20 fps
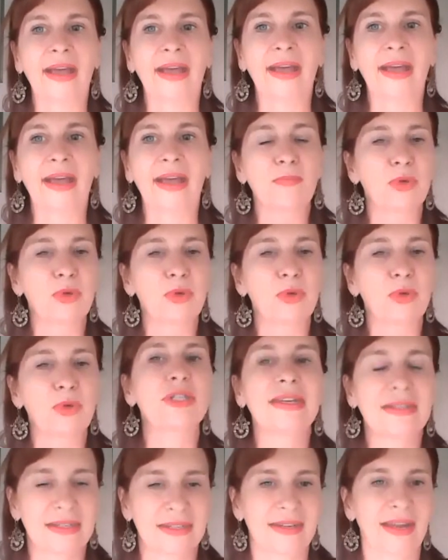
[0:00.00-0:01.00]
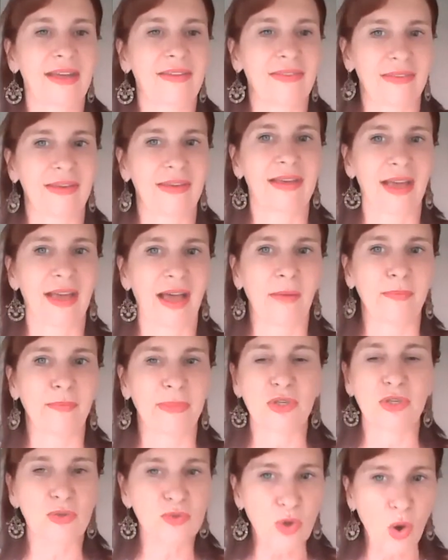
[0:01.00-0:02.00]
and pretend nothing
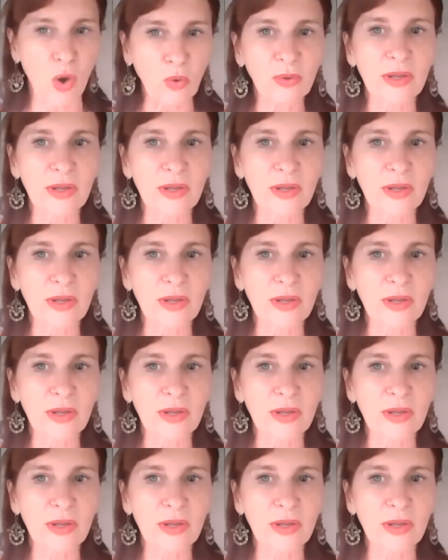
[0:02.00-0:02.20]
happens.